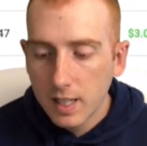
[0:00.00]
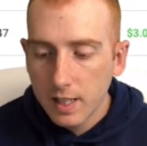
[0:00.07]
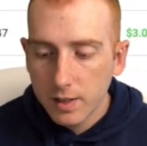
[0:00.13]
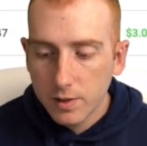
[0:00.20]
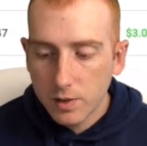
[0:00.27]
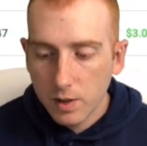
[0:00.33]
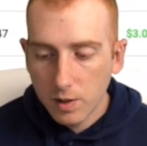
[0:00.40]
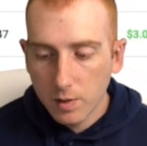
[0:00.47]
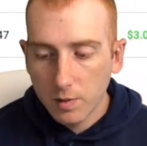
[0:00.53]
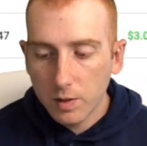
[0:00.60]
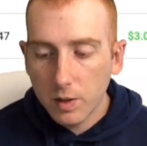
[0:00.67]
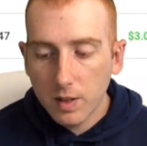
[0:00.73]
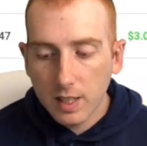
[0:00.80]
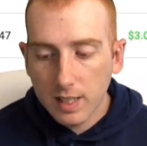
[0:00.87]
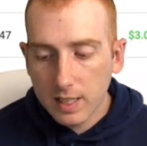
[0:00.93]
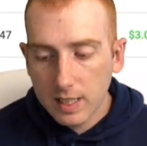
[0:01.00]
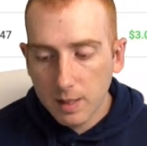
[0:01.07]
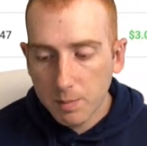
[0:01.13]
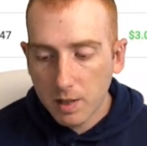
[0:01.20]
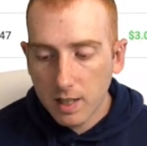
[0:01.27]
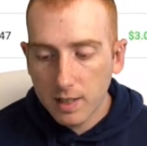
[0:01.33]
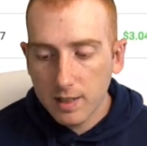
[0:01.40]
So you can get to the
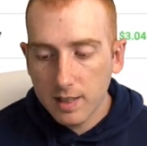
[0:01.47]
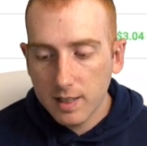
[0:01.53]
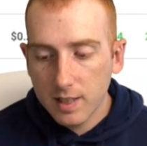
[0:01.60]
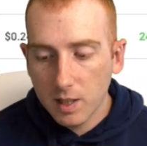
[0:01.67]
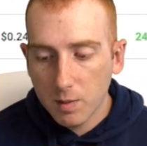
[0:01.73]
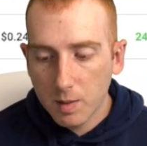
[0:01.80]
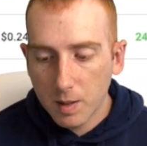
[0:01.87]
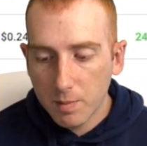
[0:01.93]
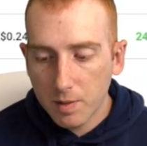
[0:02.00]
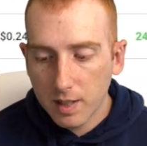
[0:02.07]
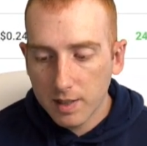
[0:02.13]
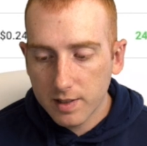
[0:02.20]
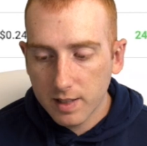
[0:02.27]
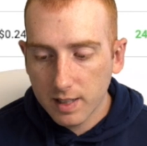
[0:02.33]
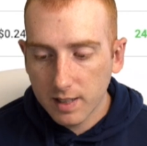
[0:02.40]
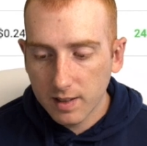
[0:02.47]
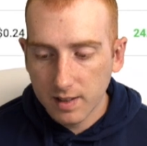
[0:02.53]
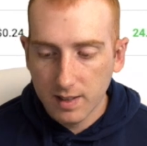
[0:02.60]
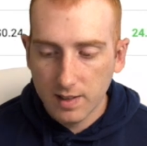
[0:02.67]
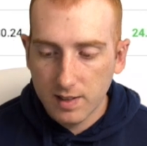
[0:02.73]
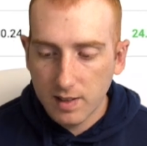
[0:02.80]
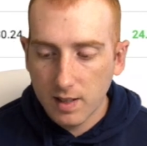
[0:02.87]
product detail by pressing
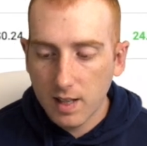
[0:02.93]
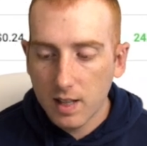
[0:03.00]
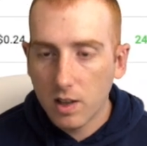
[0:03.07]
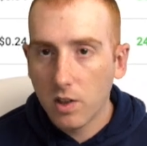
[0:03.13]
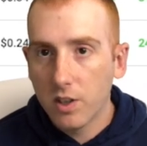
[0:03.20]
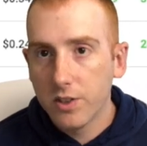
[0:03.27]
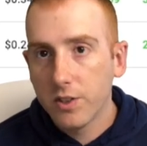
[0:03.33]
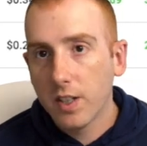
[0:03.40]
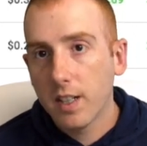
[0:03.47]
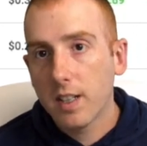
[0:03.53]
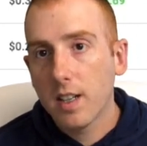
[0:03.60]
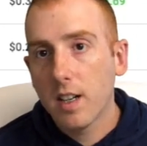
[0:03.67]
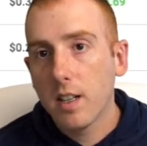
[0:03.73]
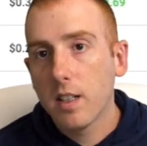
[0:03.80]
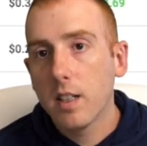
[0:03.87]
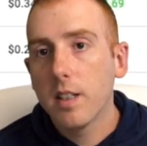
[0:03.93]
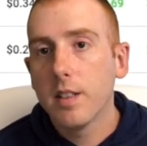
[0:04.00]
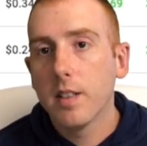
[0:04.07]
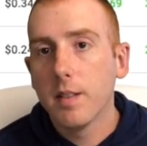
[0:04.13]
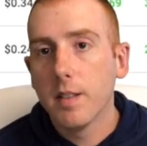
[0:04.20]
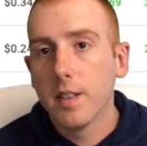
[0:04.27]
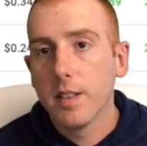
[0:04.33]
this launch icon
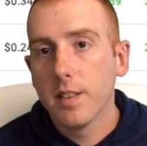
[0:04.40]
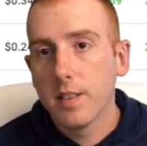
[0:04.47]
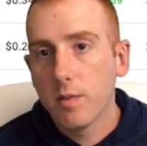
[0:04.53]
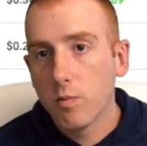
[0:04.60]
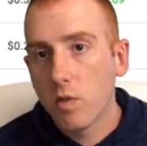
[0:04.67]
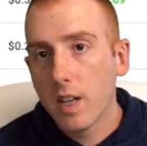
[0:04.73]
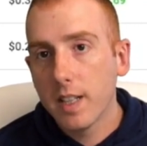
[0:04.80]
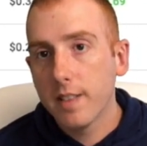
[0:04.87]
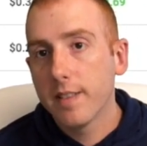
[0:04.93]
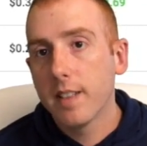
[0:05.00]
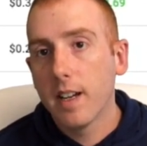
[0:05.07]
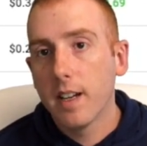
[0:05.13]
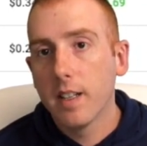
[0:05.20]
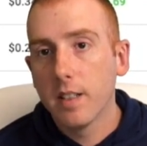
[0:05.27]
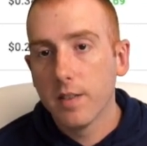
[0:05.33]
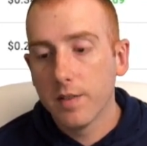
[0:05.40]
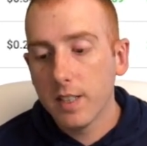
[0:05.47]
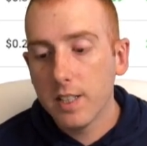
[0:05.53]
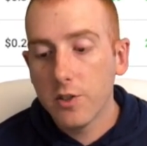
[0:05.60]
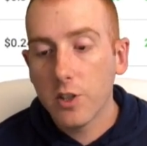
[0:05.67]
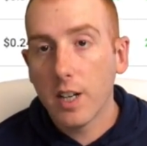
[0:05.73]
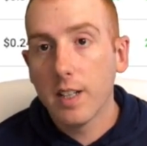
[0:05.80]
on the right side of
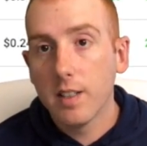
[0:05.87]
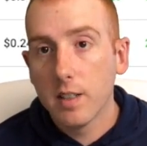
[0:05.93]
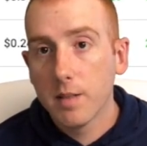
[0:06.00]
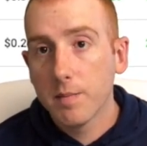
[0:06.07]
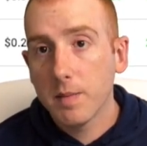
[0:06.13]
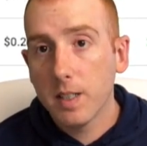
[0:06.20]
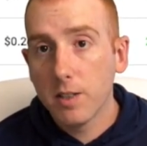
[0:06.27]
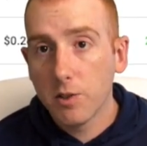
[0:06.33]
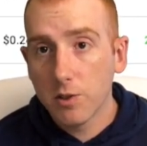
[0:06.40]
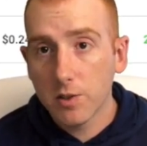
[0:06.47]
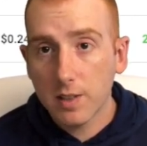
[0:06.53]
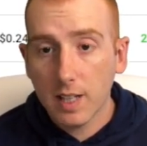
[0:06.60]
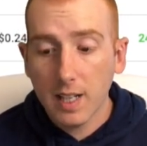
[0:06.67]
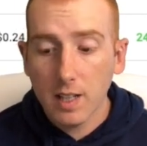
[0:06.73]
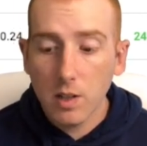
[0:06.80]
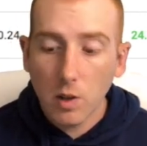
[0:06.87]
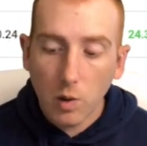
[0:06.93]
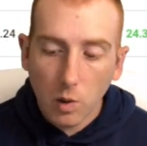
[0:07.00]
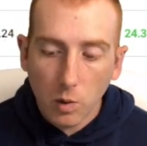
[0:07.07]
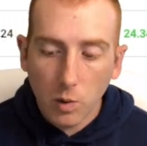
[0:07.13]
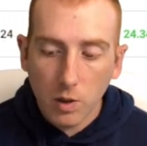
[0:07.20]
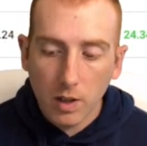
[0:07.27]
each item in your scan,
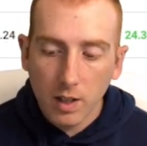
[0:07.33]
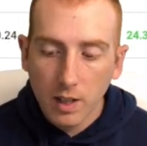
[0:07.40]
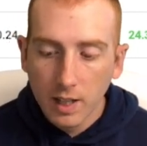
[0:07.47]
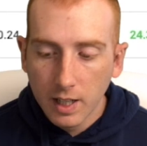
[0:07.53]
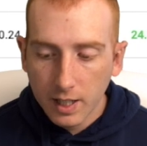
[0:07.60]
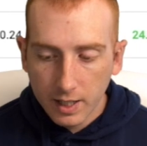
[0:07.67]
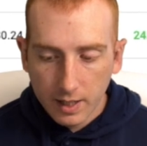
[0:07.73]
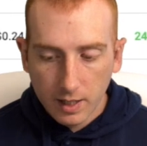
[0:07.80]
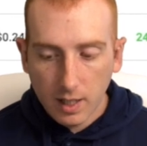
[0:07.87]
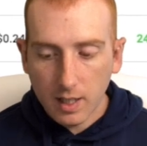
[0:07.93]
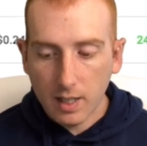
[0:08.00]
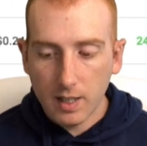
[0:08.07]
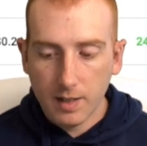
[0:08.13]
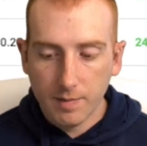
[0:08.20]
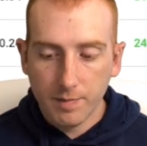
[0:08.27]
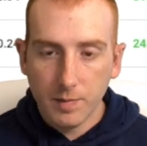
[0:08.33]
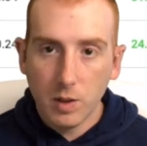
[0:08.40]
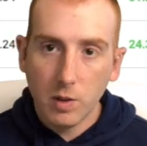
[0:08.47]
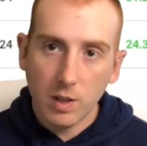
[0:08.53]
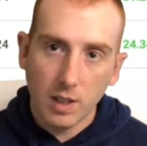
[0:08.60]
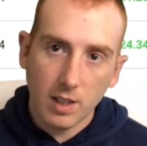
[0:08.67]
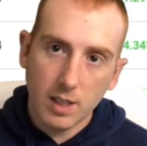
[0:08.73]
or um,
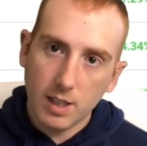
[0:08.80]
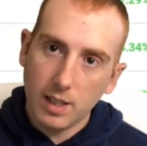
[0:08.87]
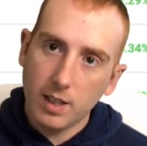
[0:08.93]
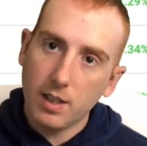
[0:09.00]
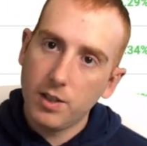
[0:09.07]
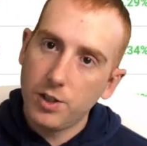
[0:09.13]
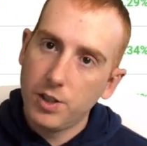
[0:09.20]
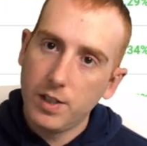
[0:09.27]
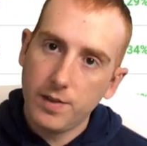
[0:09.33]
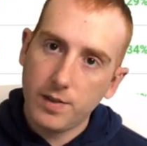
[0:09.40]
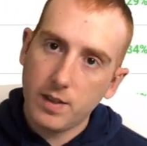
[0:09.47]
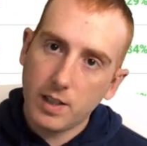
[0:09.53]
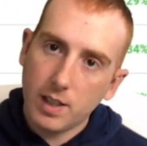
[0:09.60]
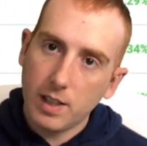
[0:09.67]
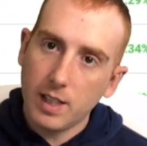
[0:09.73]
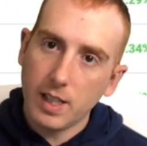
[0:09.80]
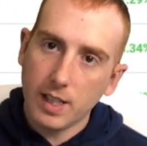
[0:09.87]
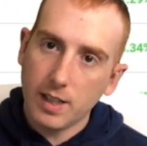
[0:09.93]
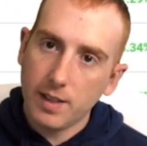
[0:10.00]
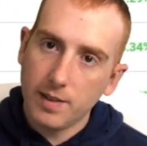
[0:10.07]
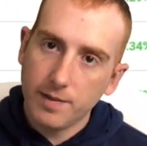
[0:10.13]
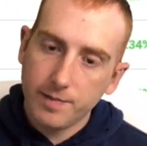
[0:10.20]
you can click shift
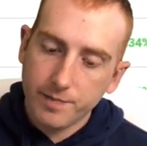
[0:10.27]
click